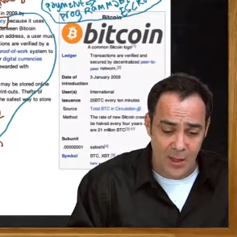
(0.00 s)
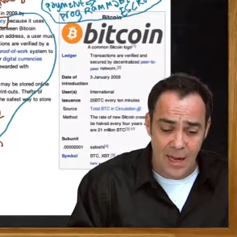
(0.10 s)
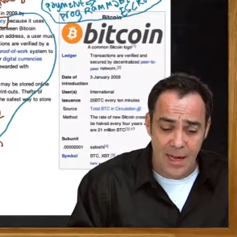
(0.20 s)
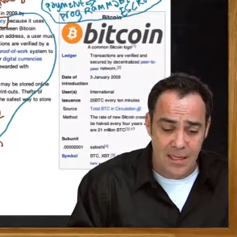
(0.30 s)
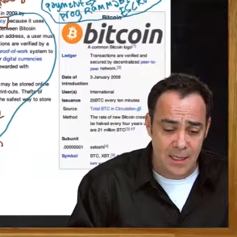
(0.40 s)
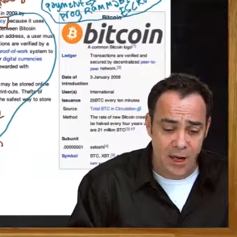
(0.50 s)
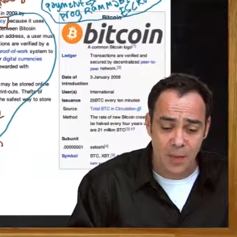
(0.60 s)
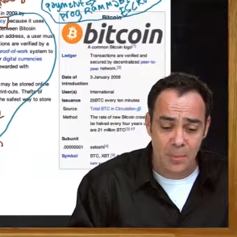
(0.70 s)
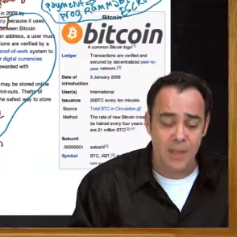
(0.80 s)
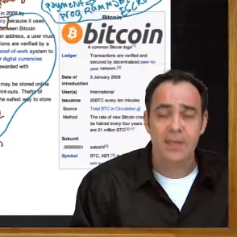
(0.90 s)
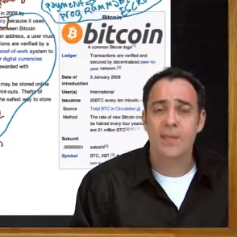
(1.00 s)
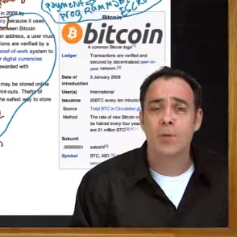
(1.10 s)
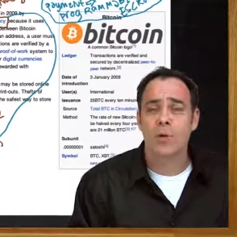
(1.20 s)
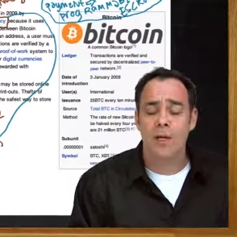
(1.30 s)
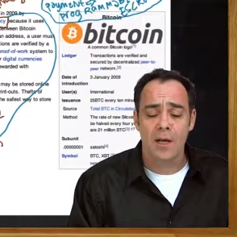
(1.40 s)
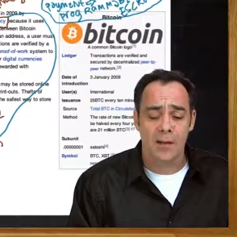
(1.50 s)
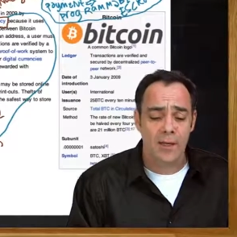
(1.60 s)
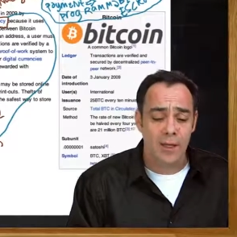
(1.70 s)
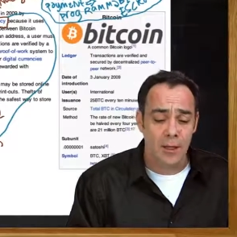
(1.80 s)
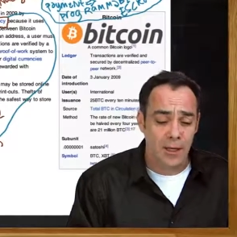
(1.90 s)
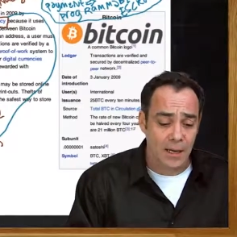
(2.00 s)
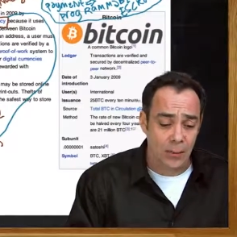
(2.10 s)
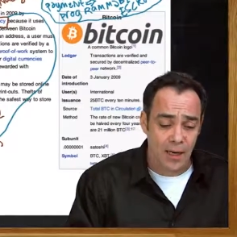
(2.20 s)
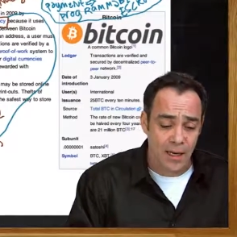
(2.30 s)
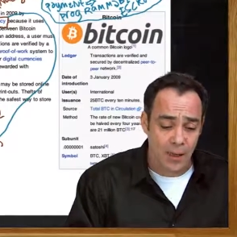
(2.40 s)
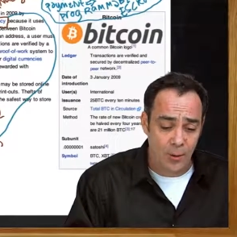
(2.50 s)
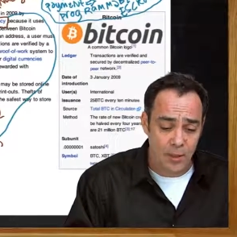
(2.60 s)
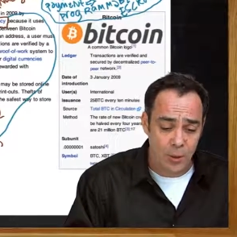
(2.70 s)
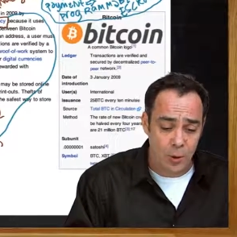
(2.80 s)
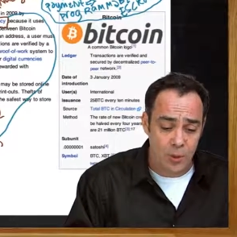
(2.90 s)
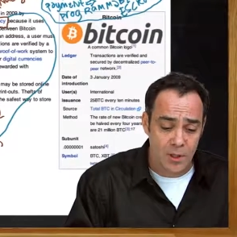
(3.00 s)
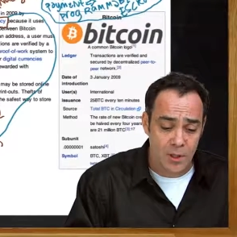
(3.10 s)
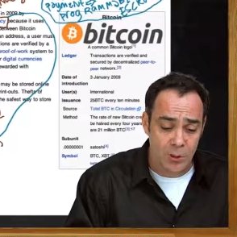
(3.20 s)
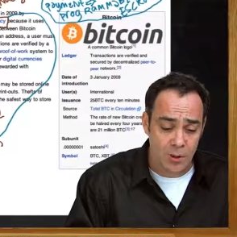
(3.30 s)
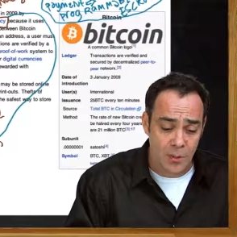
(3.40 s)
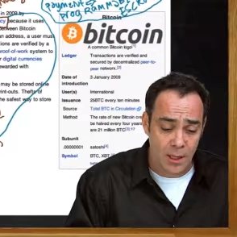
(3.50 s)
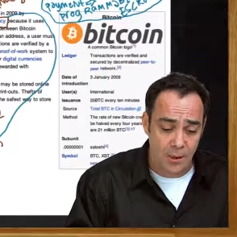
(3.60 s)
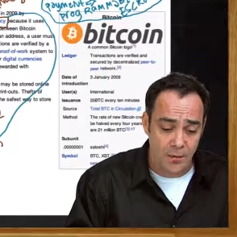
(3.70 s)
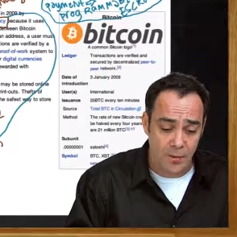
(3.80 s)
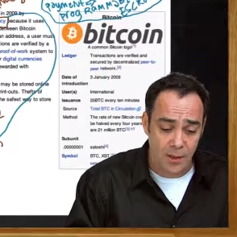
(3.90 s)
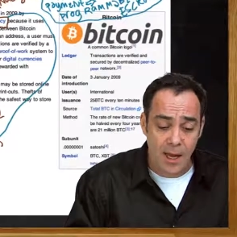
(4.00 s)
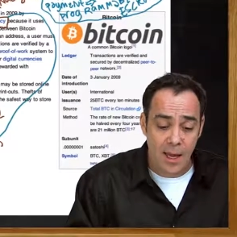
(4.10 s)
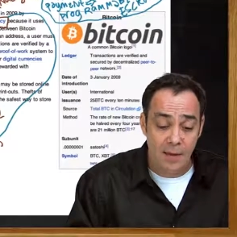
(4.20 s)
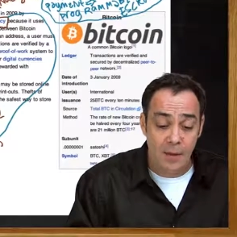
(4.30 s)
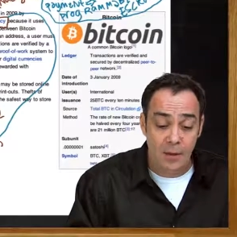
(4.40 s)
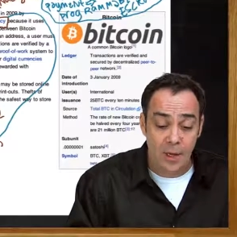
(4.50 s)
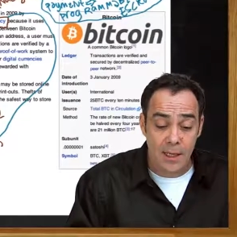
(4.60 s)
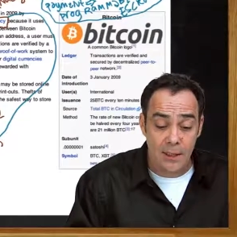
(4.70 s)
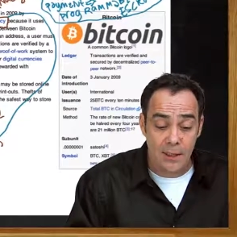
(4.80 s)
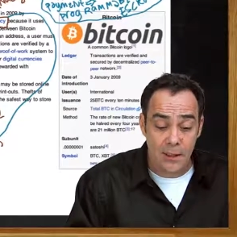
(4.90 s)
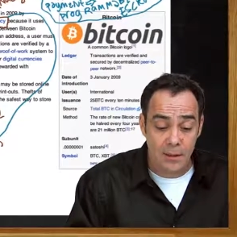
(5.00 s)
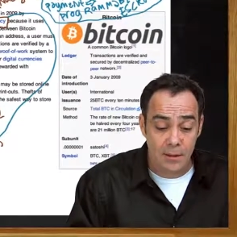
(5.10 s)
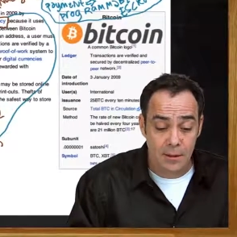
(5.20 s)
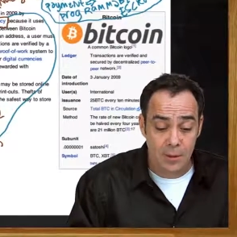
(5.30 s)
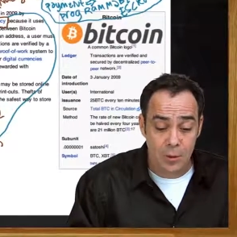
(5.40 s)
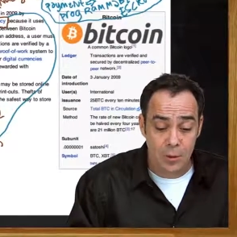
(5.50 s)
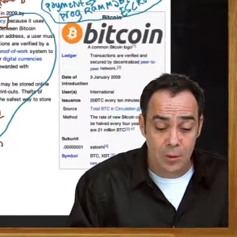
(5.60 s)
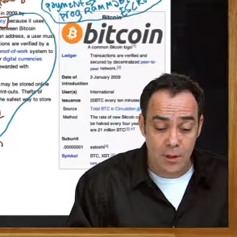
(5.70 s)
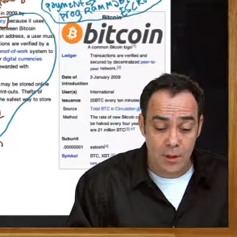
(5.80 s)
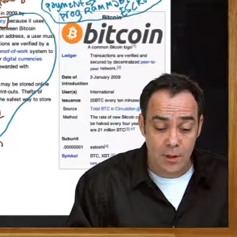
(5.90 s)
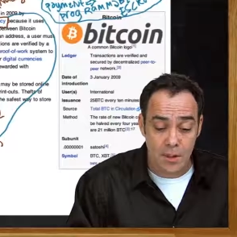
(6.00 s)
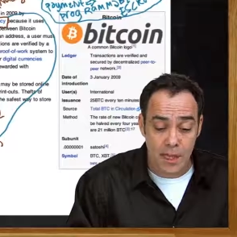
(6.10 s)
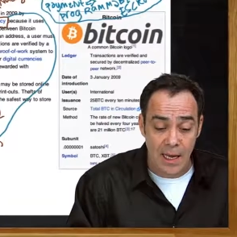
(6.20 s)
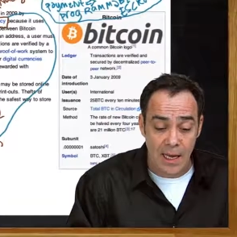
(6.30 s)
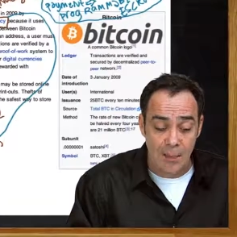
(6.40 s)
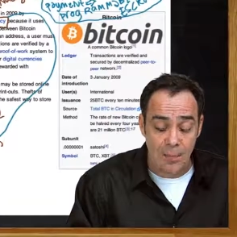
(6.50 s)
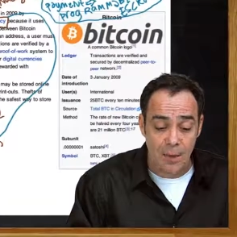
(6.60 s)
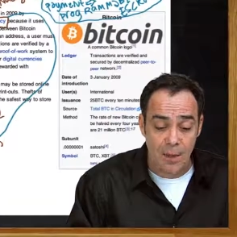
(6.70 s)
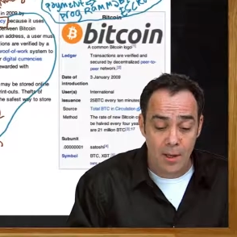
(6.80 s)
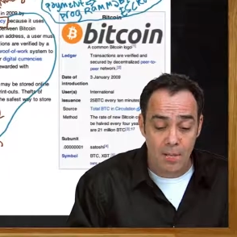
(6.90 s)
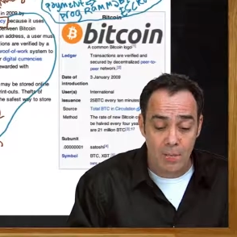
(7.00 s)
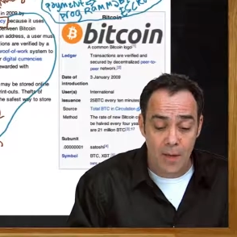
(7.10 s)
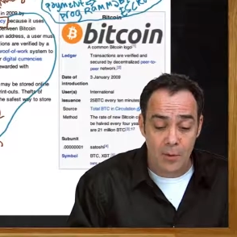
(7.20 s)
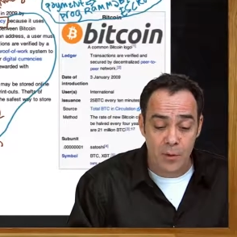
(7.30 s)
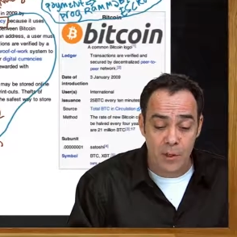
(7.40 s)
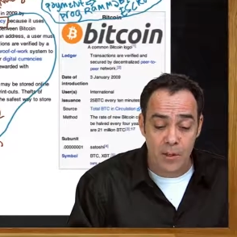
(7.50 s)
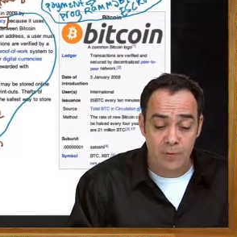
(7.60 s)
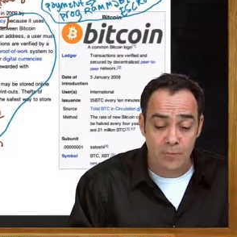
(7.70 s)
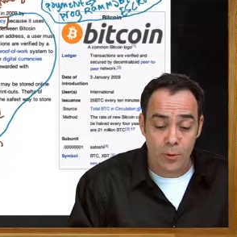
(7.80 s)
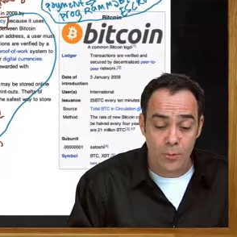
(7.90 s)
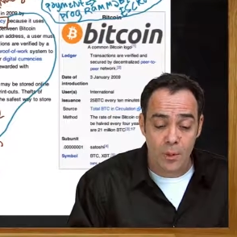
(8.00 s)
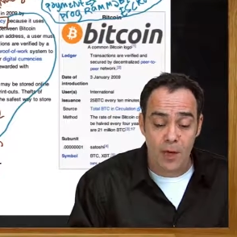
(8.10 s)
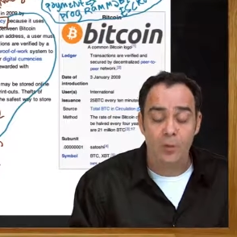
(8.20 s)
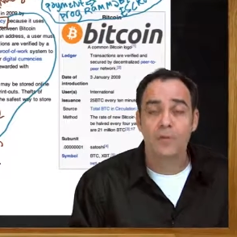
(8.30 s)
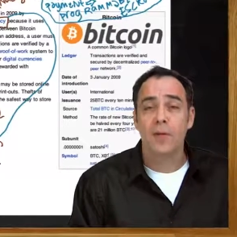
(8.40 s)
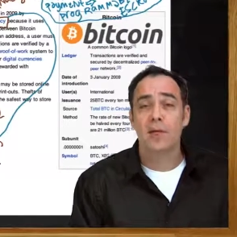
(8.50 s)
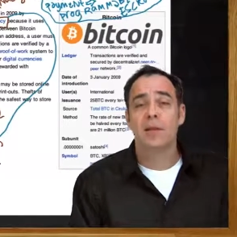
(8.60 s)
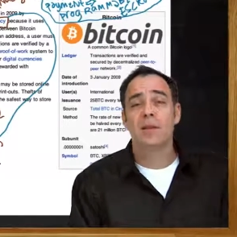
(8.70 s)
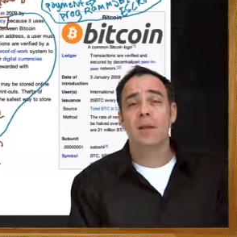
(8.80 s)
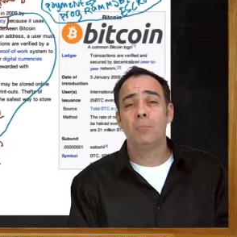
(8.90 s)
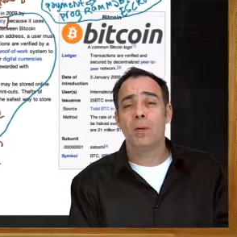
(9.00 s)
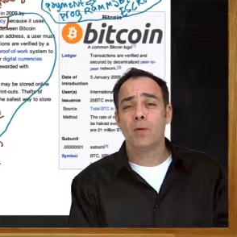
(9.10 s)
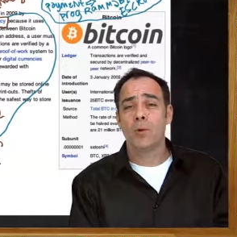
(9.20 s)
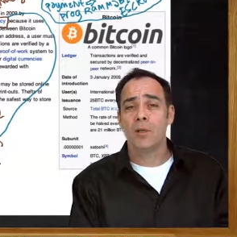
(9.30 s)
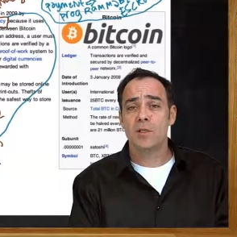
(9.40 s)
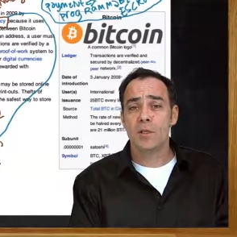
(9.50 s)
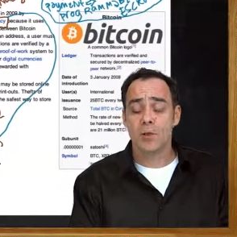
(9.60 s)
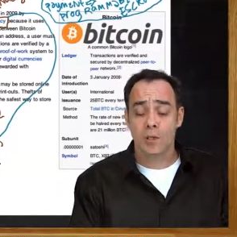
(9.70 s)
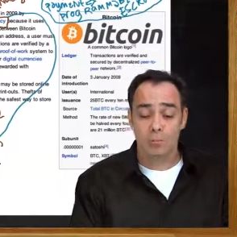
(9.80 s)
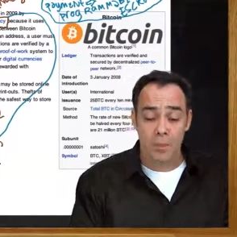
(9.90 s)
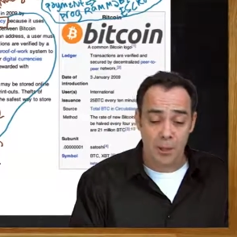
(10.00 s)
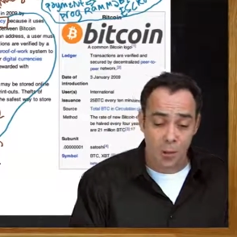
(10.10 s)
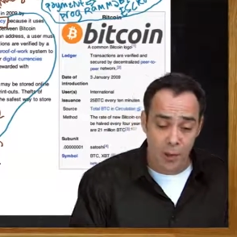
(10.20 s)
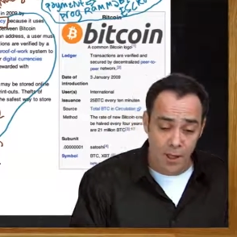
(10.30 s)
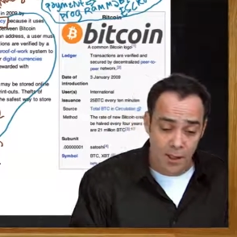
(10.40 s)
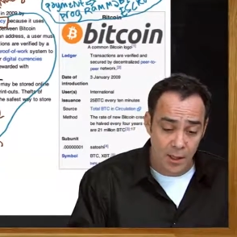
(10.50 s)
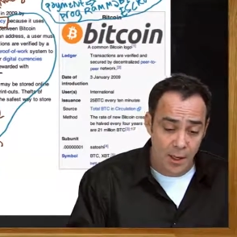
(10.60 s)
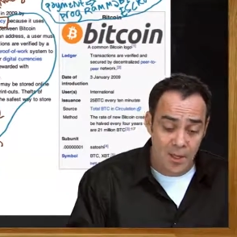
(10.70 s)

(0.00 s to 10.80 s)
any company that's working on the internet right now is using cryptography. And they're likely using the same methods of cryptography that Bitcoin is using. Bitcoin